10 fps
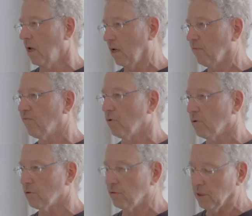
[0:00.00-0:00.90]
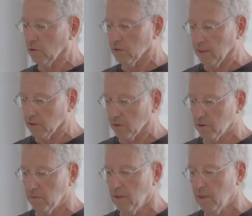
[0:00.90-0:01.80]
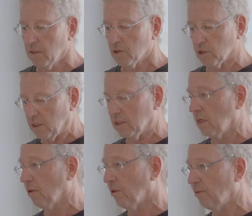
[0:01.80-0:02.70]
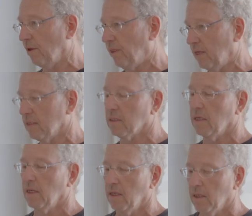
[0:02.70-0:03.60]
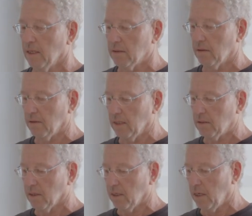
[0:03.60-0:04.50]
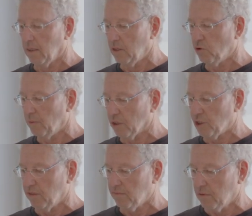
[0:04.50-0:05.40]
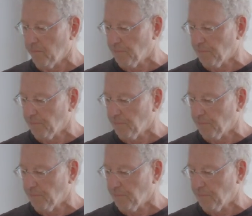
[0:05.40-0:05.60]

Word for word: uh, full ordering consensus. So these are the three things that, that uh, need to be achieved.